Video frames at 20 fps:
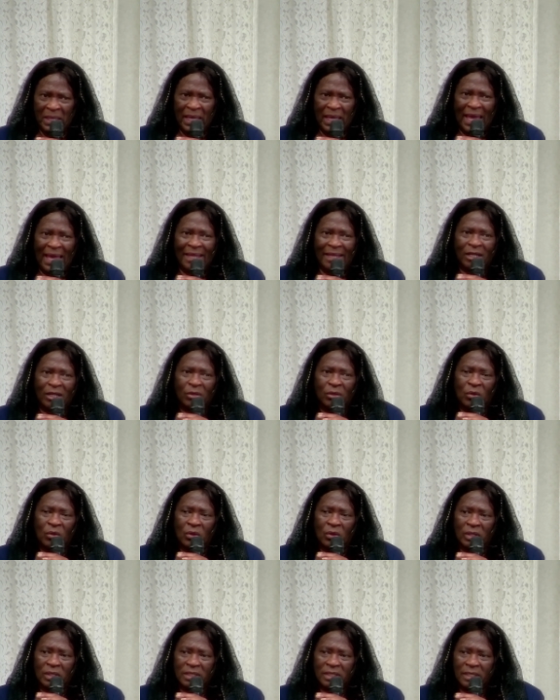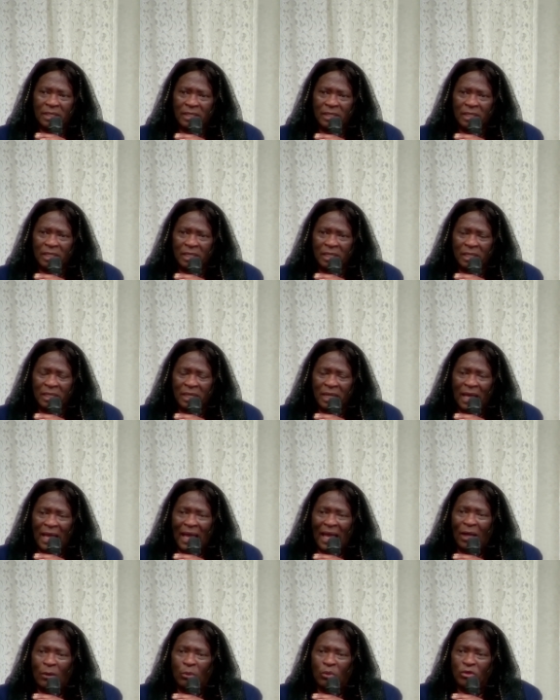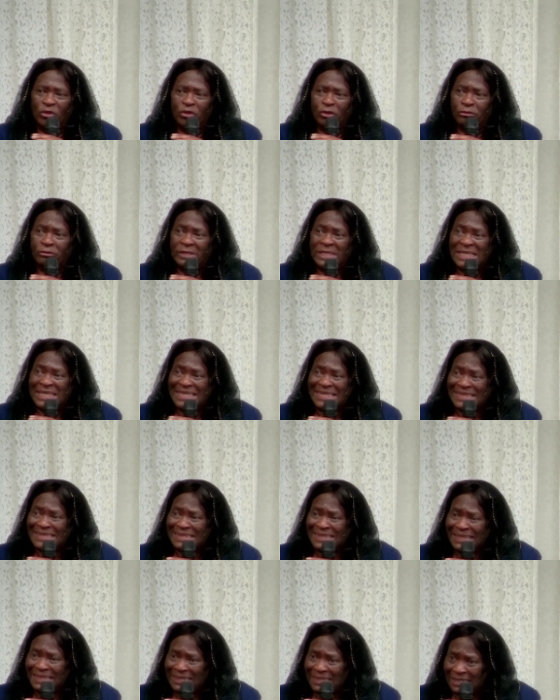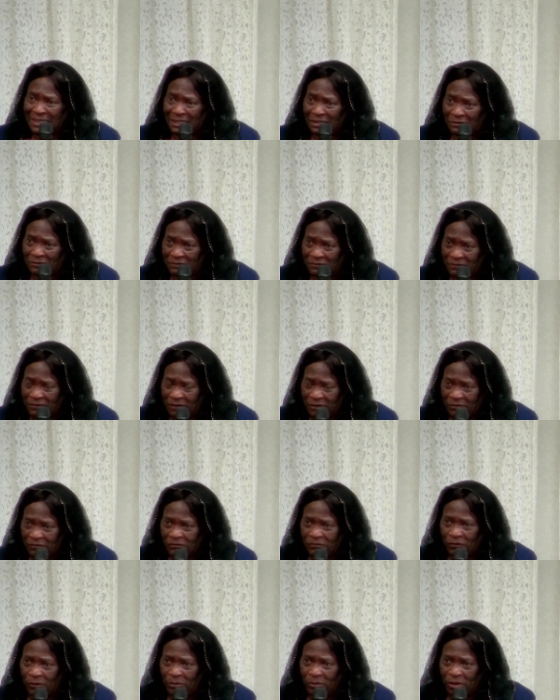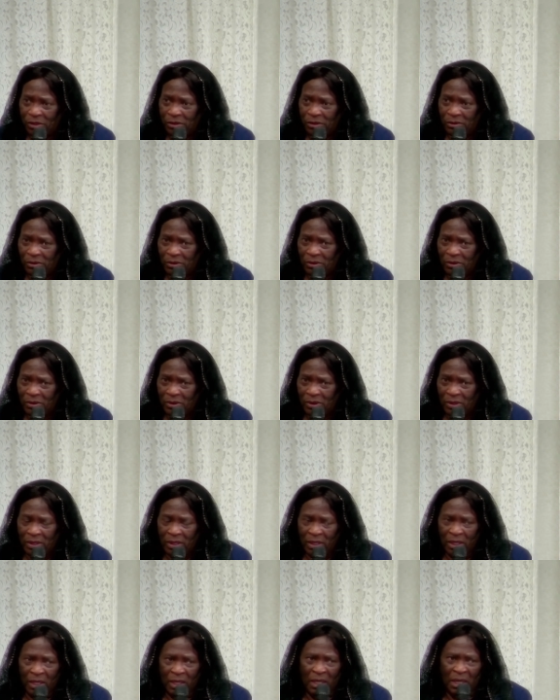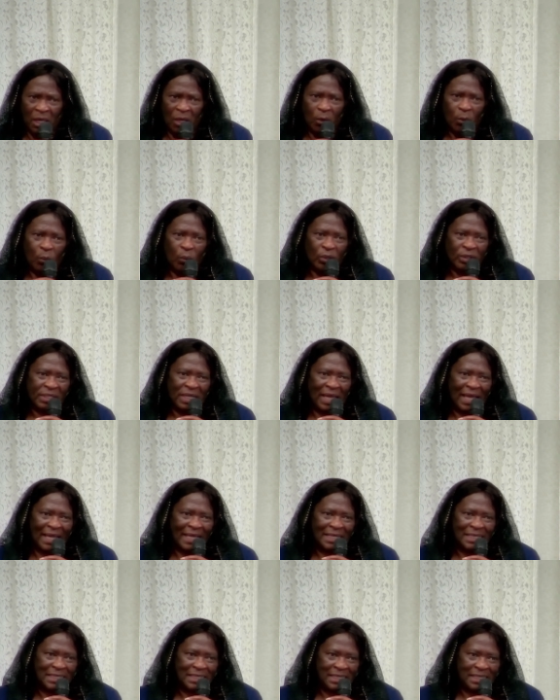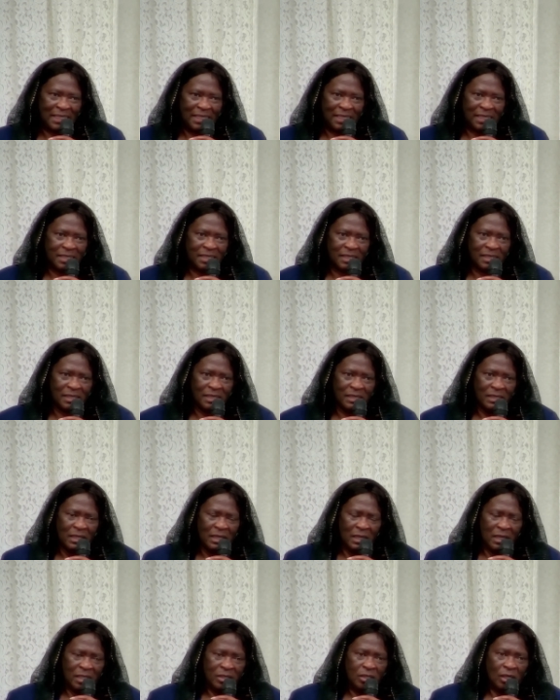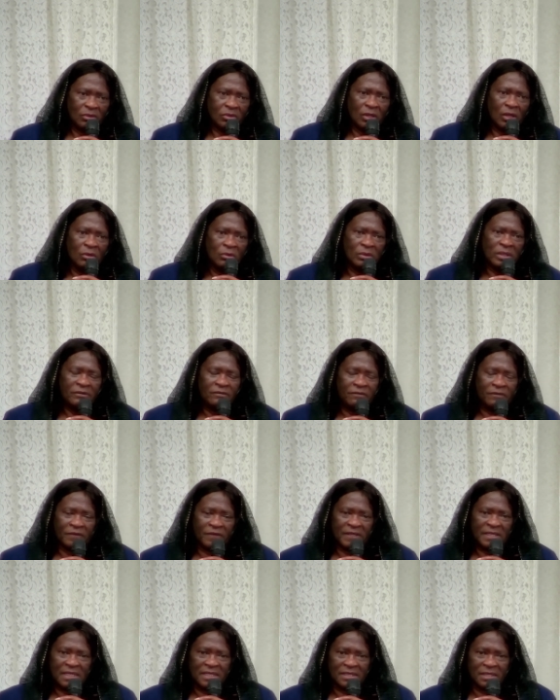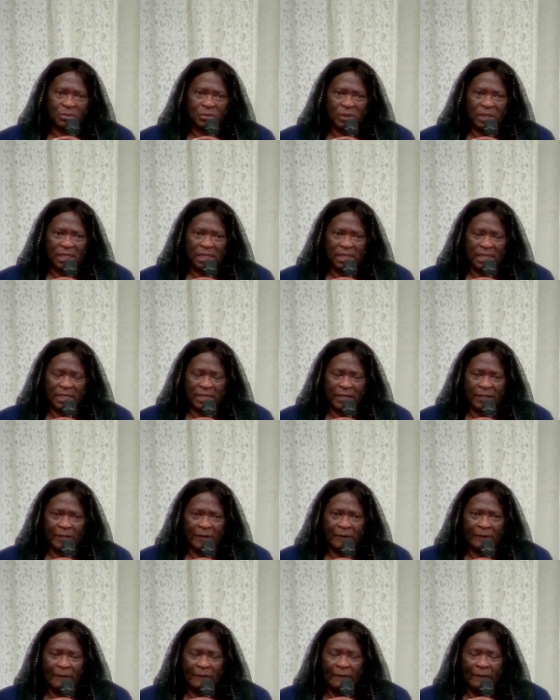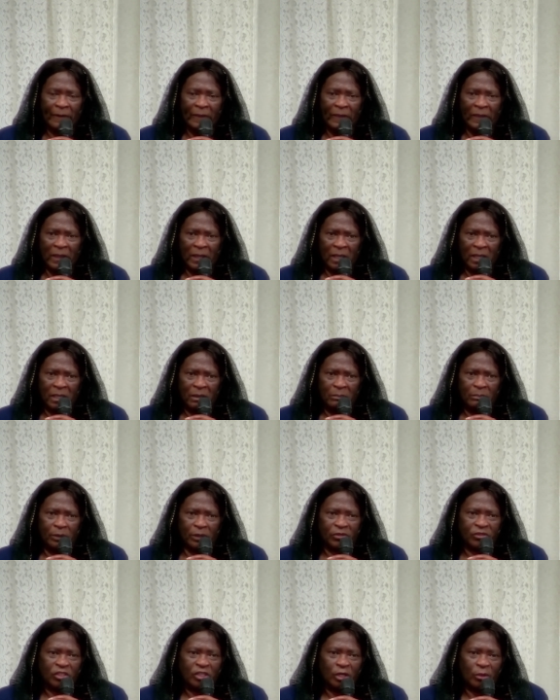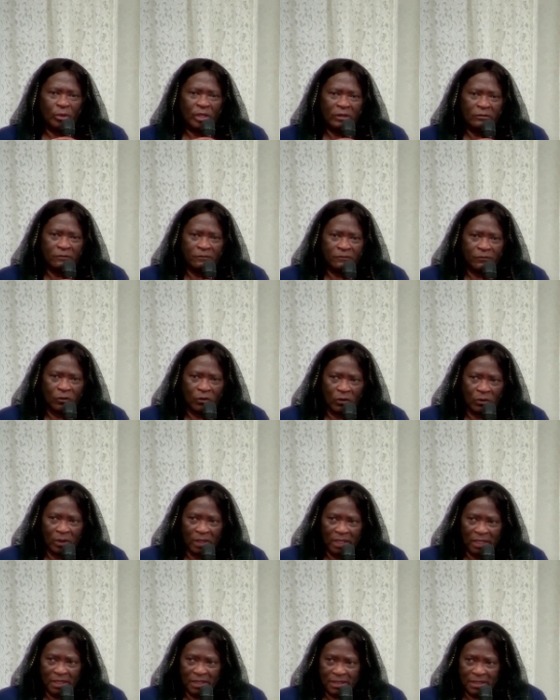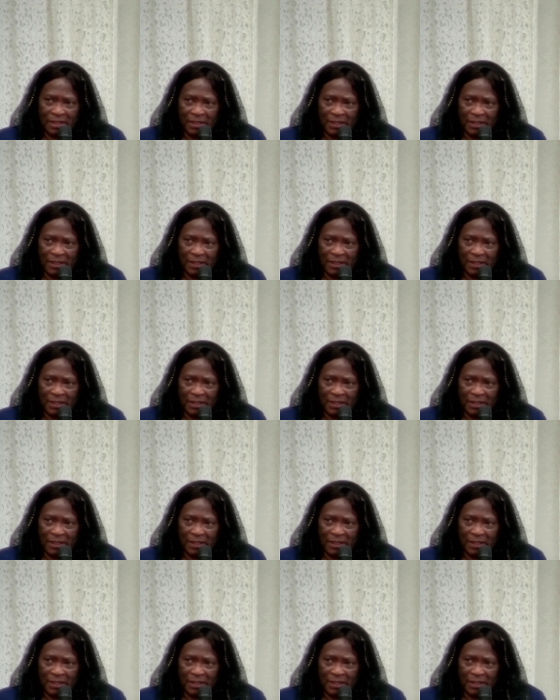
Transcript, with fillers: And Lord, I want to receive from you what I need, not only for this week, but going forward